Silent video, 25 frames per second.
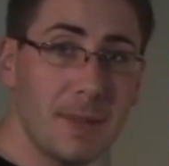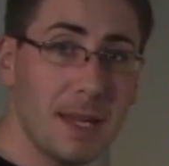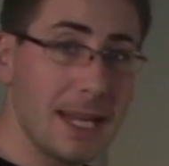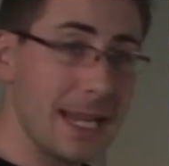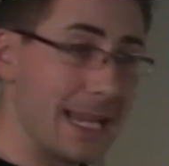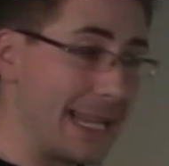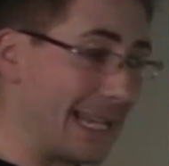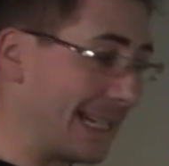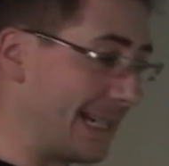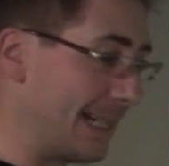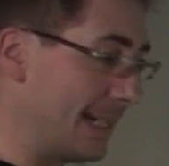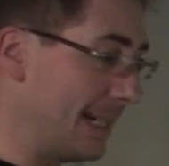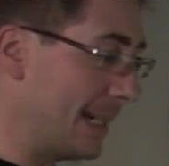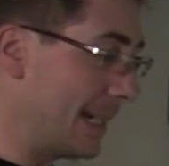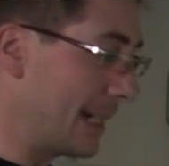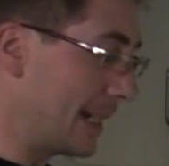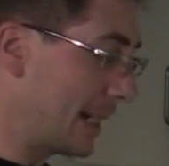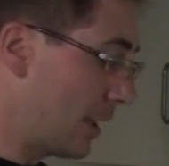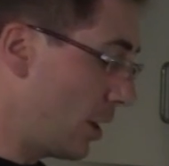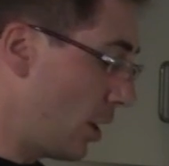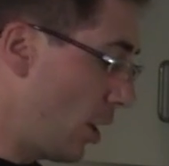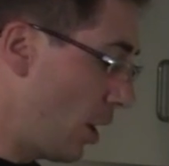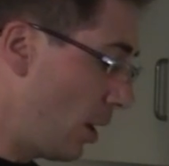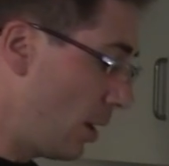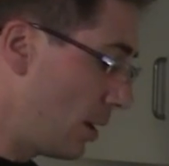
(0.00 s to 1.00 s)
in it.
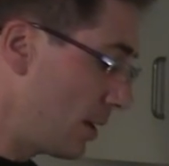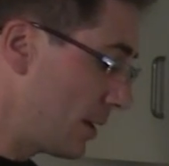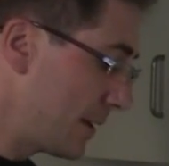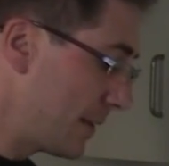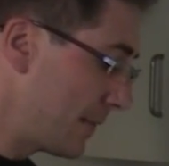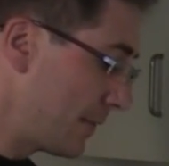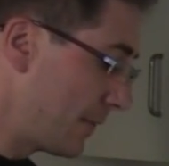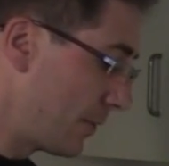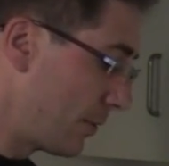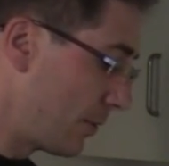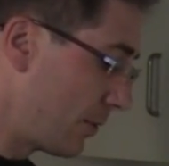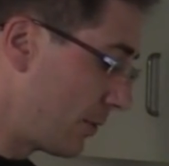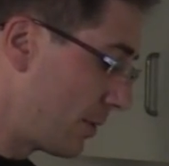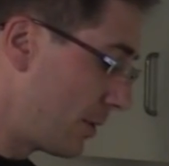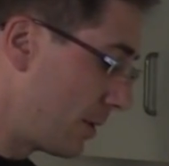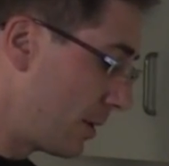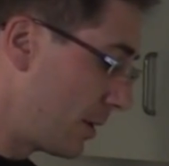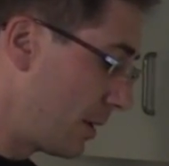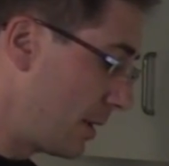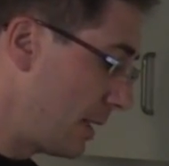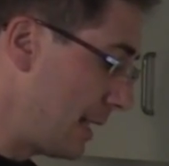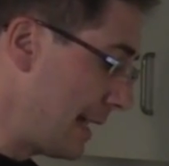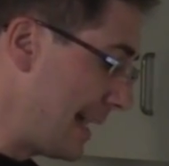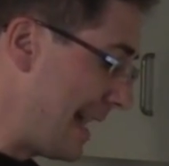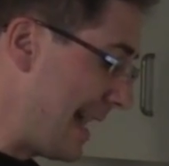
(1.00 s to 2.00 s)
It calls
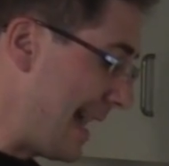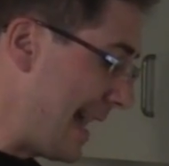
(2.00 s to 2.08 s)
for